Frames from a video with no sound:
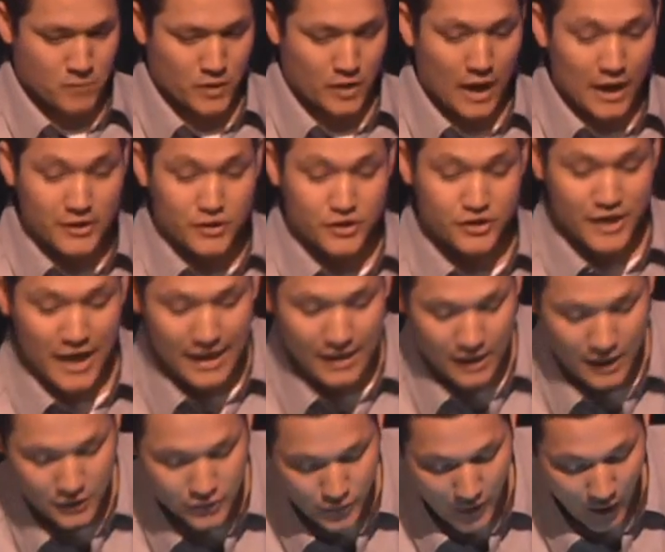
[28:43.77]
Dr. Jack
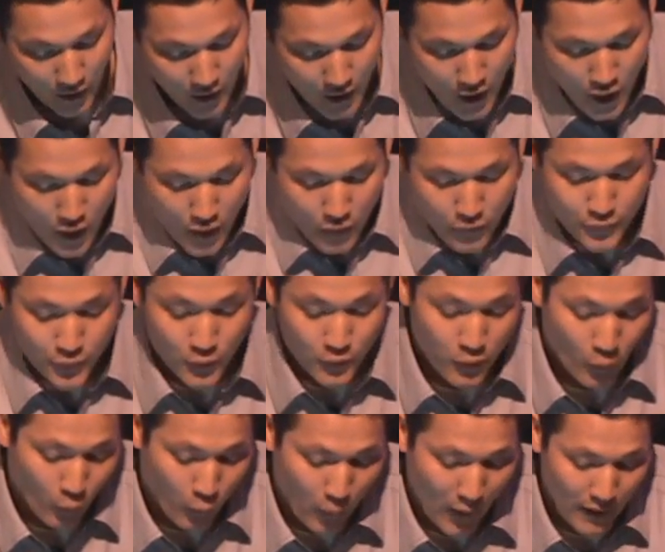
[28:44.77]
Cottrell. Through
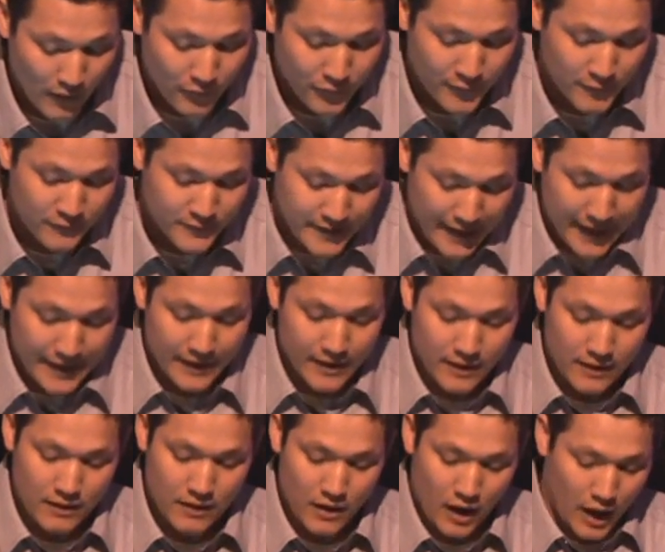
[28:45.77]
the wealth of
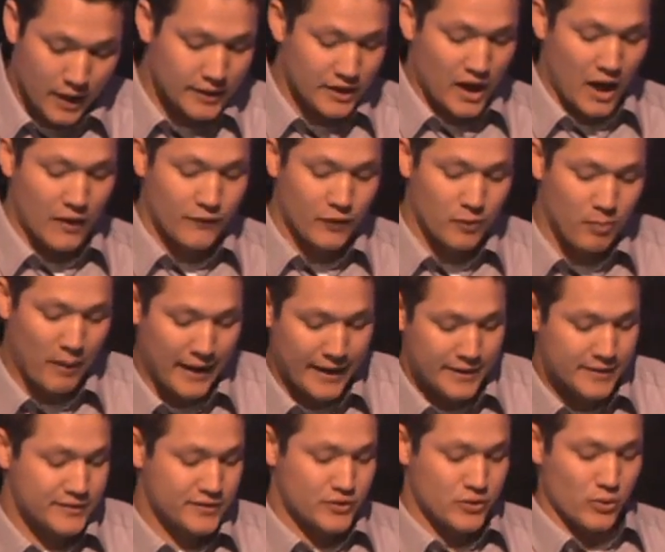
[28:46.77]
data uncovered by
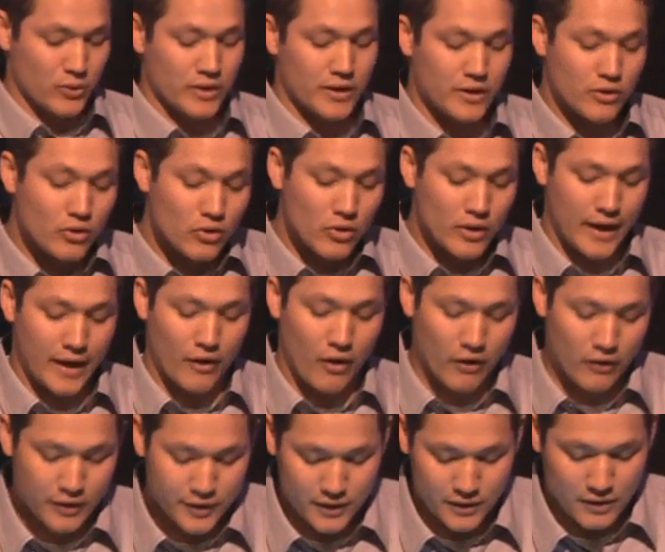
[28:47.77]
historical and
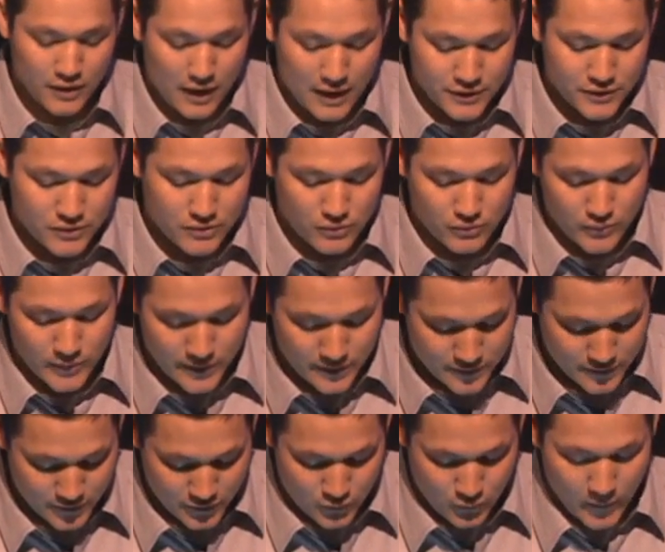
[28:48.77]
archaeological
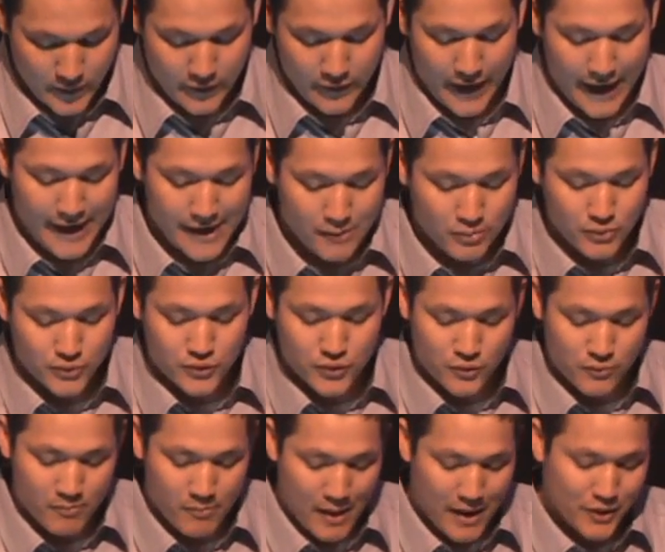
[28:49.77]
research, we are able
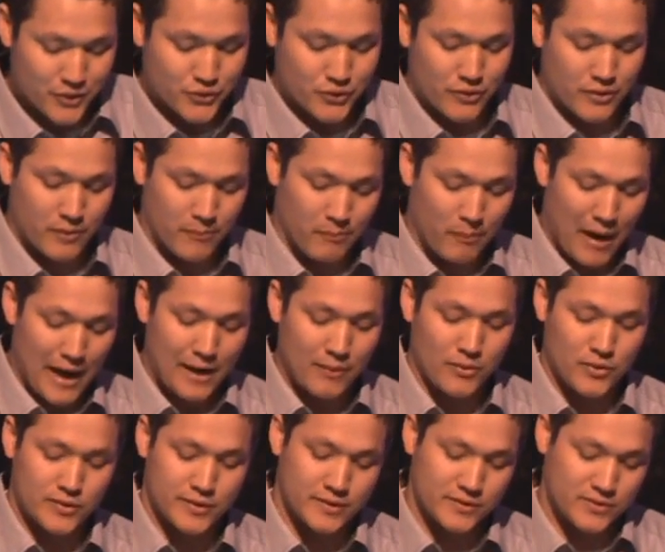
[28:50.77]
to measure the
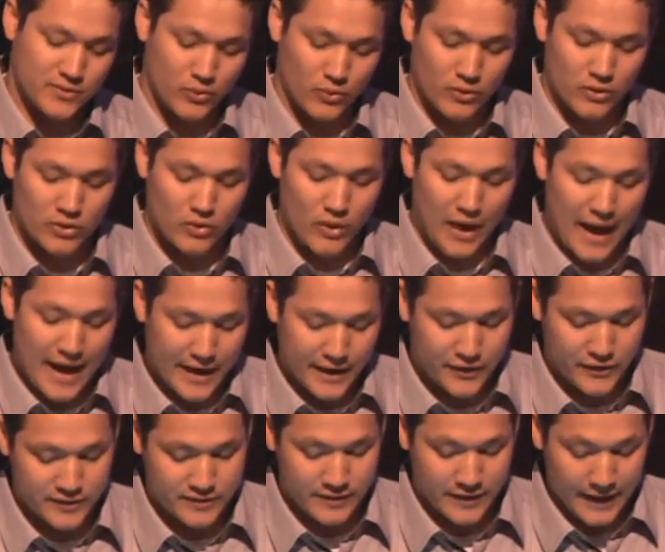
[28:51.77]
Bible's historical
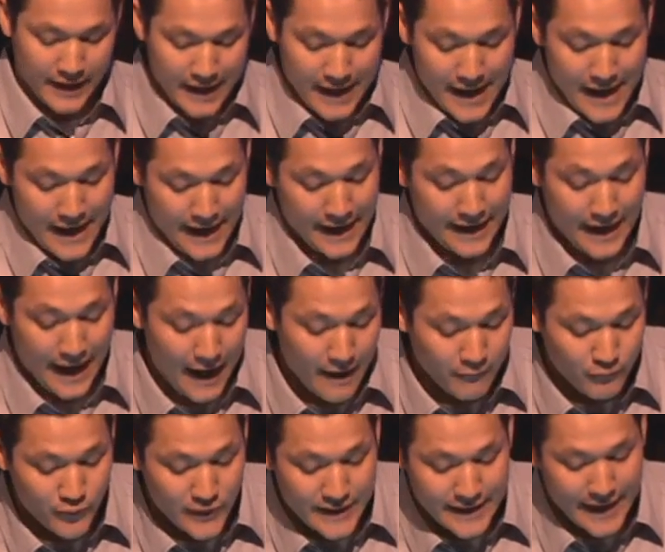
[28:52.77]
accuracy. In
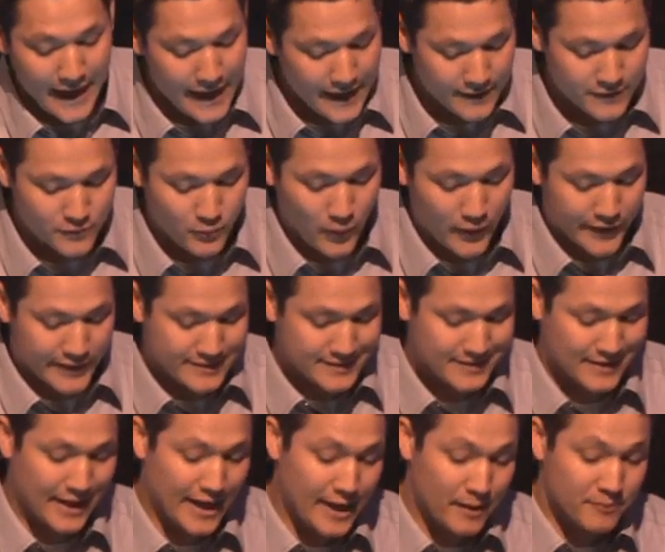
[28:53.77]
every case where its
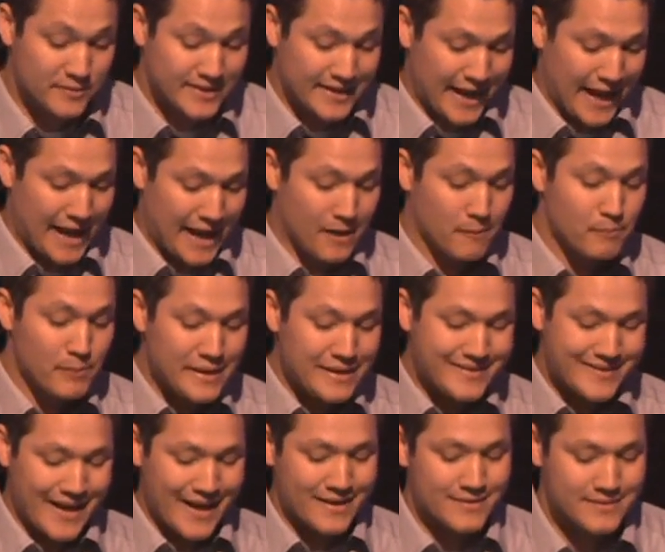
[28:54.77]
claims can be
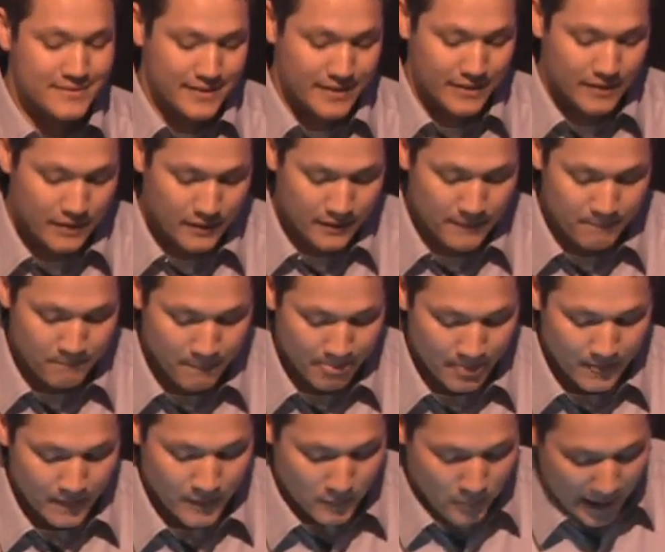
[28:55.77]
tested,
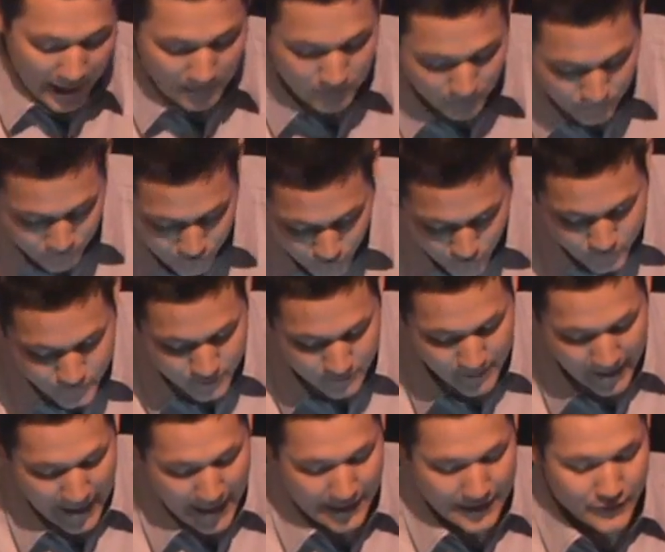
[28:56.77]
the Bible proves to
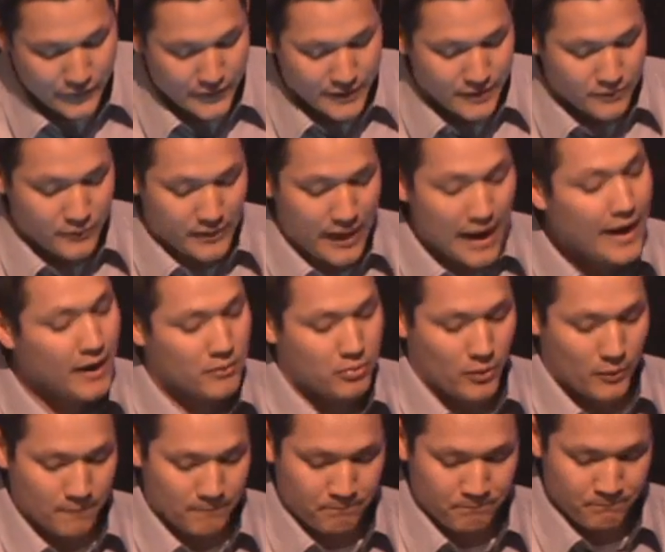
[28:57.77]
be accurate and reliable.